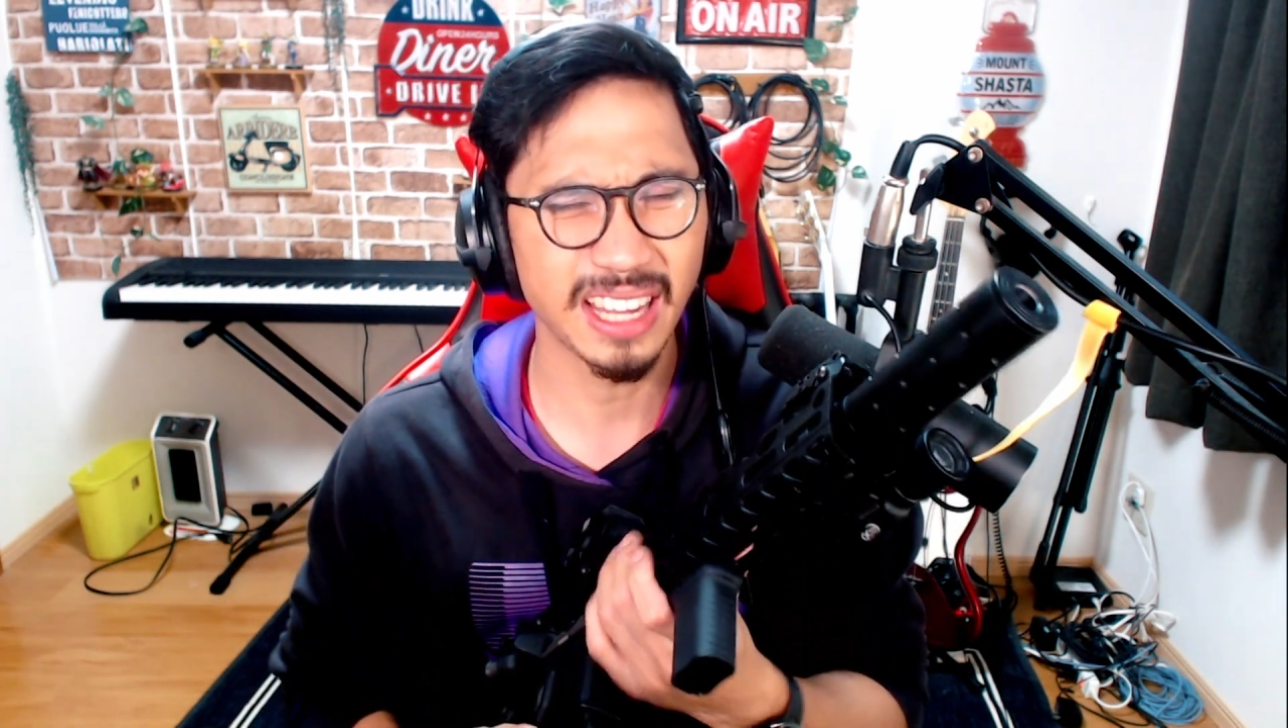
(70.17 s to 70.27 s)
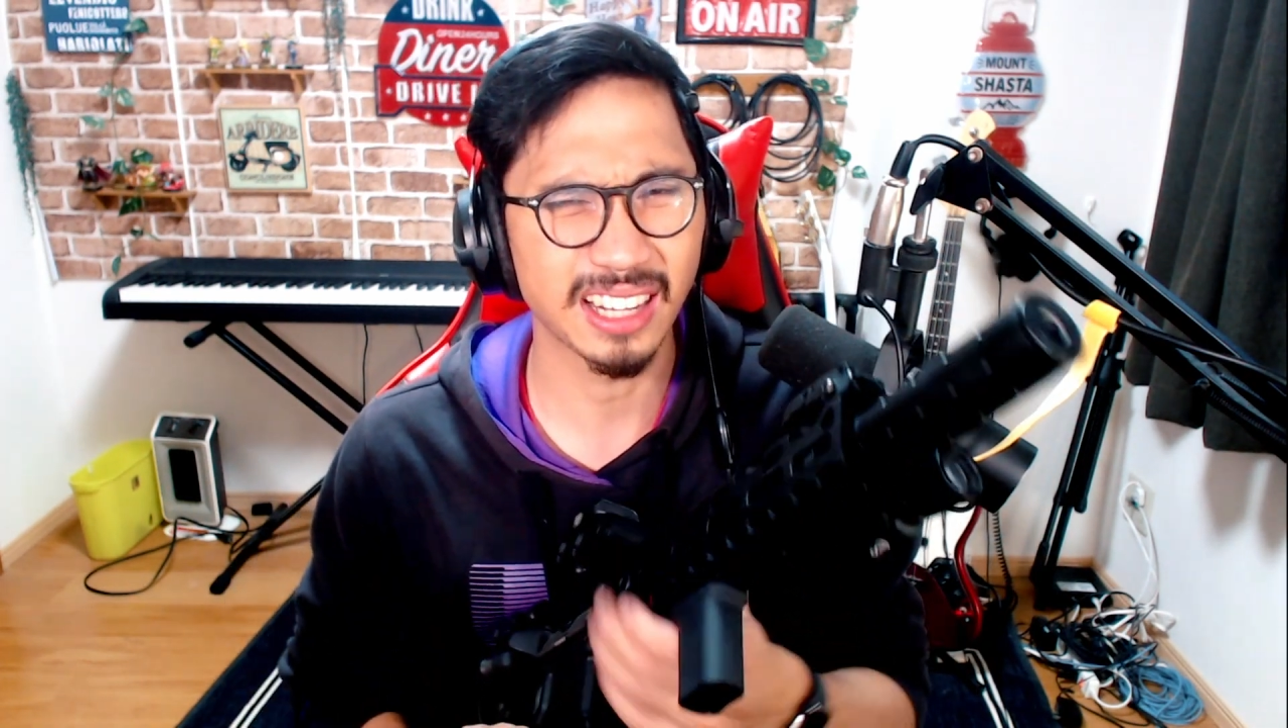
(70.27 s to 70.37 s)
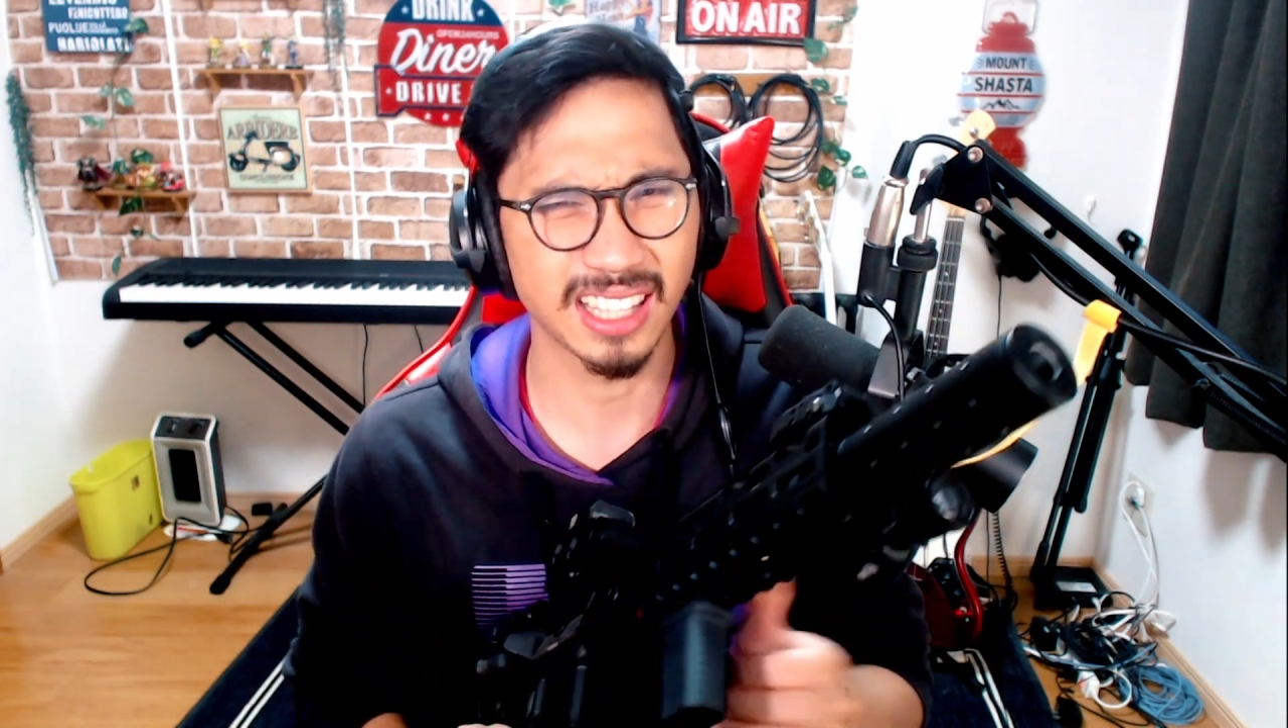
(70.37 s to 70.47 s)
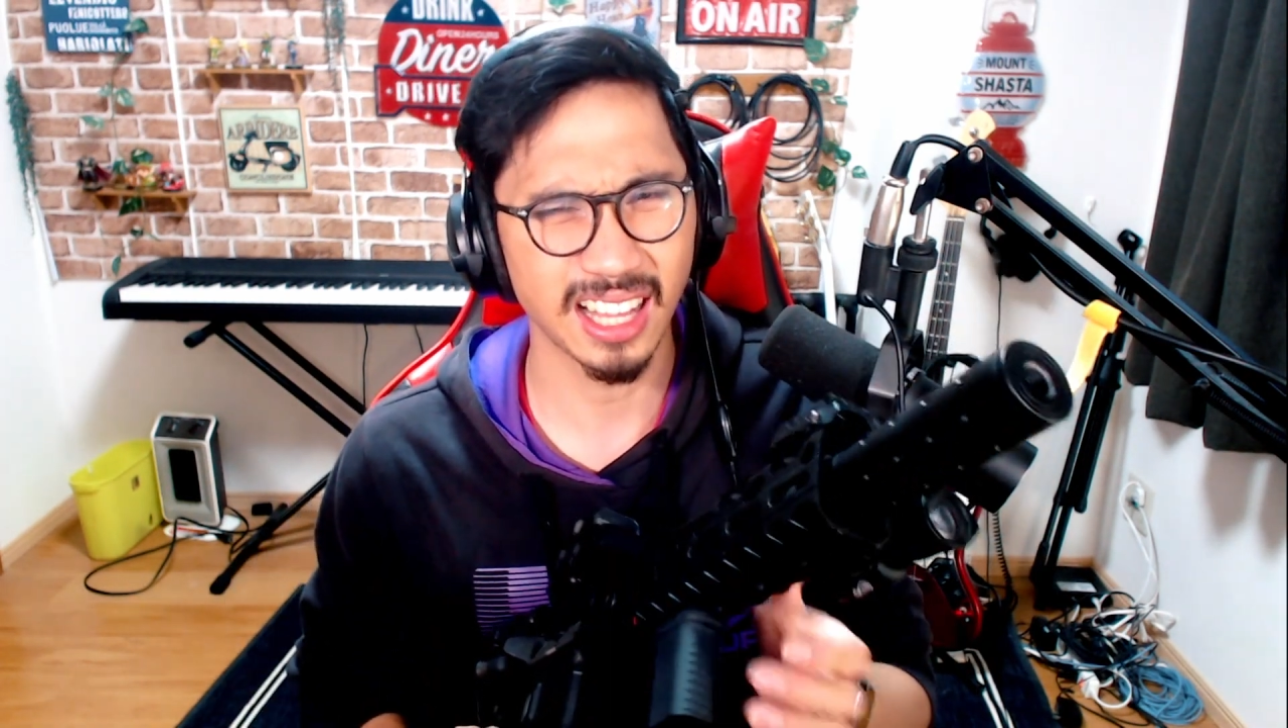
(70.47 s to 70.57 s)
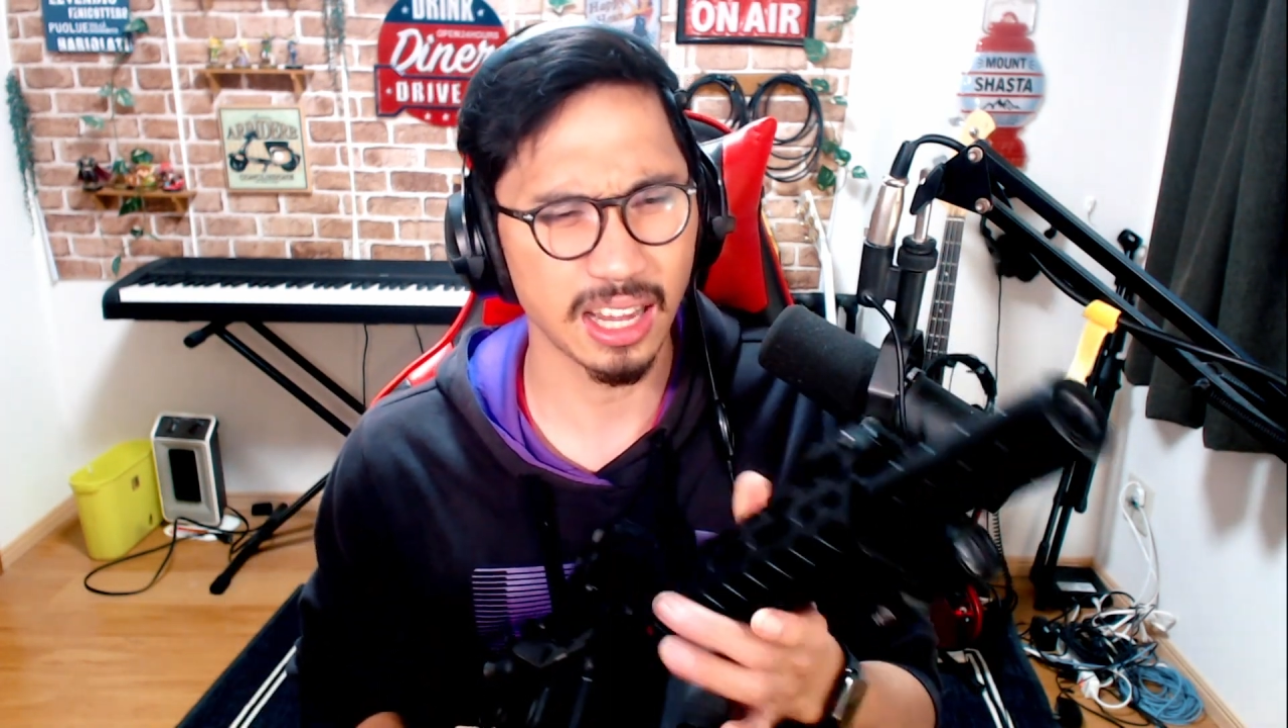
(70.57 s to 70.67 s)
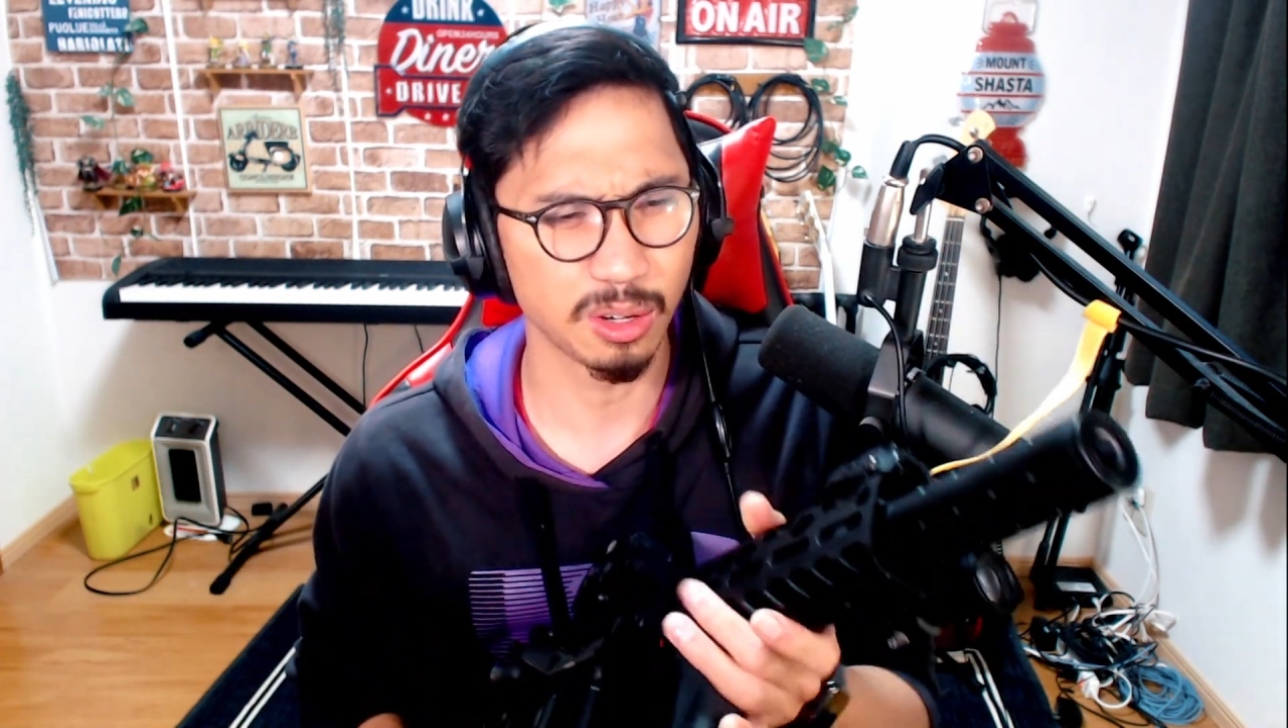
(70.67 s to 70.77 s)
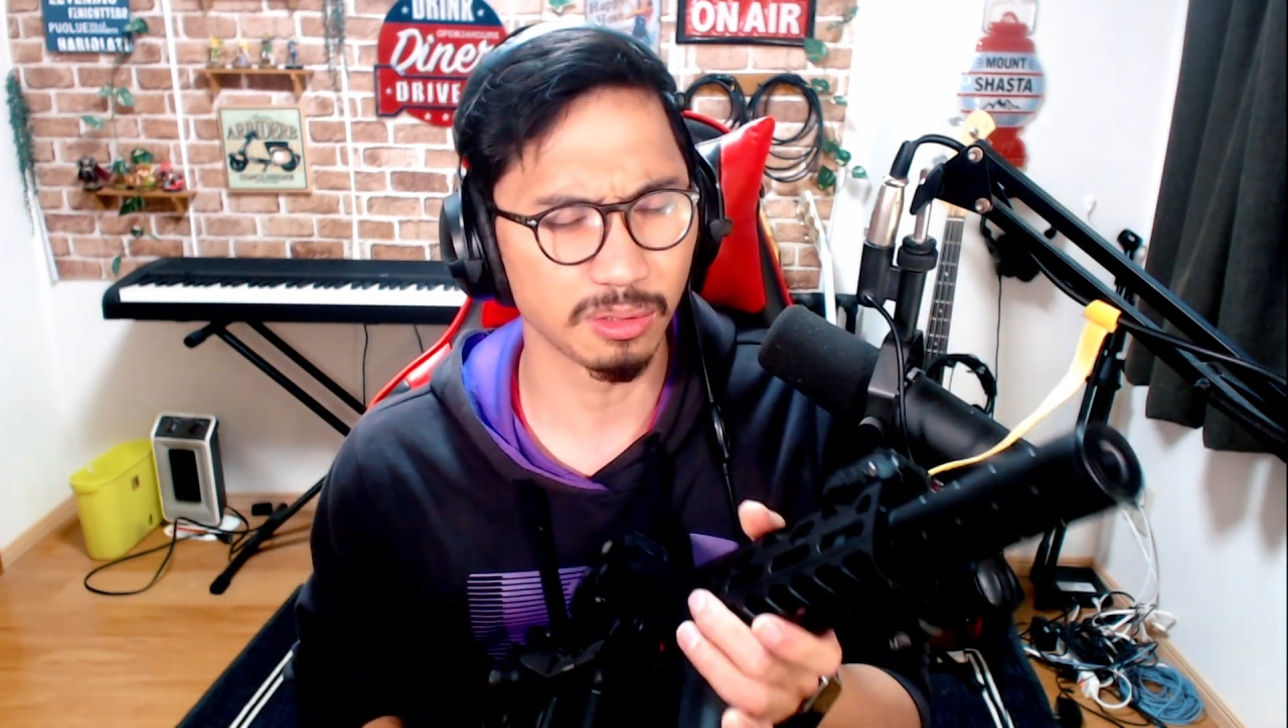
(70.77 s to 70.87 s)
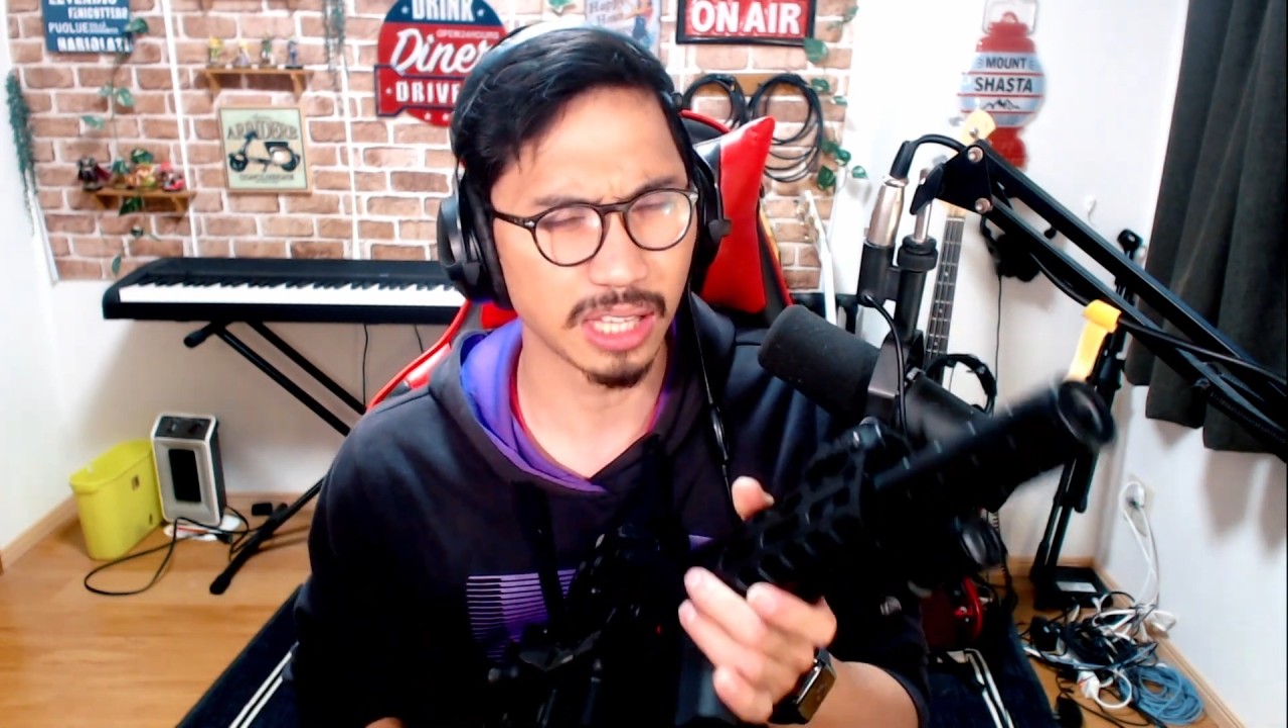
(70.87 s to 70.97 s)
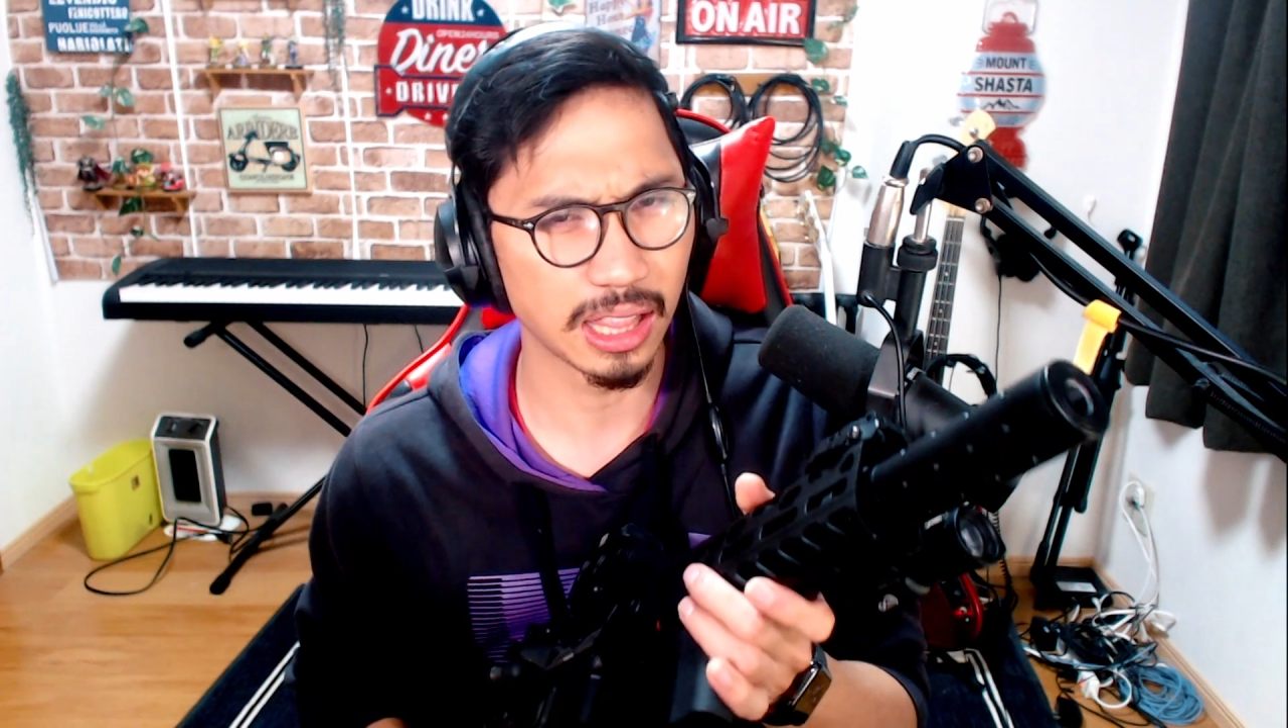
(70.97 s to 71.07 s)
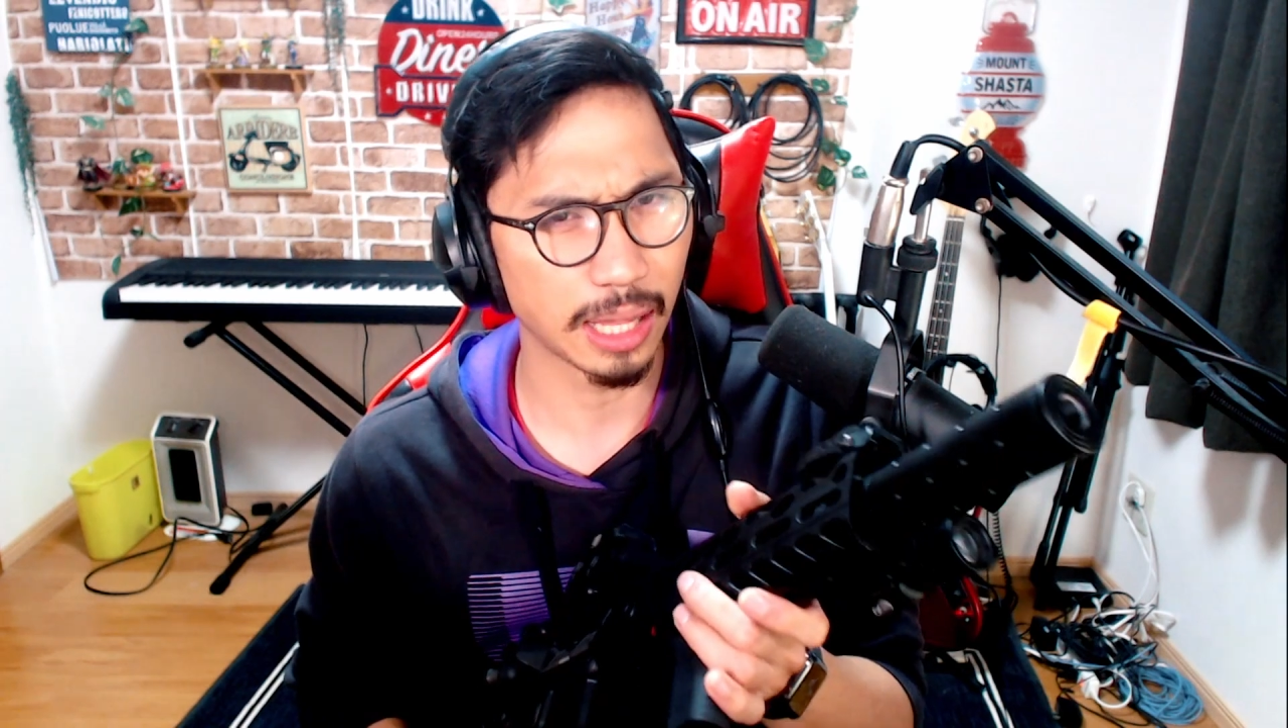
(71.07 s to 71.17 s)
I don't
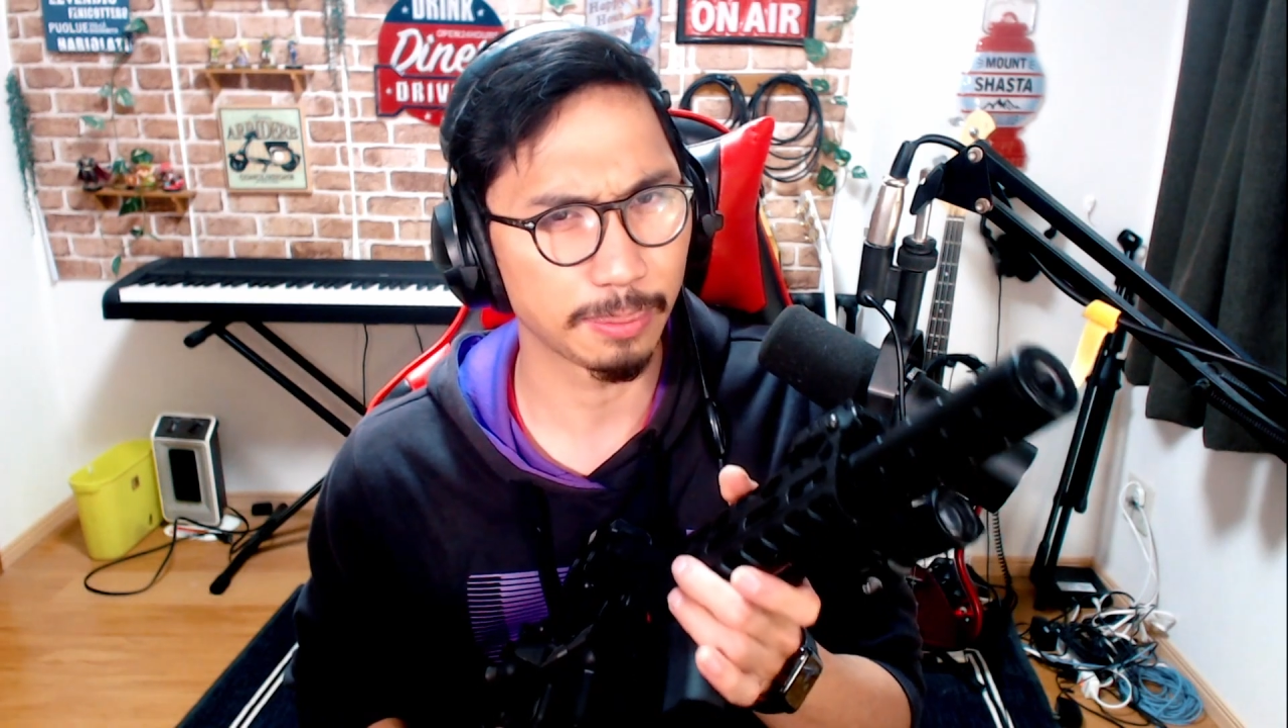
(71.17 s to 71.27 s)
really like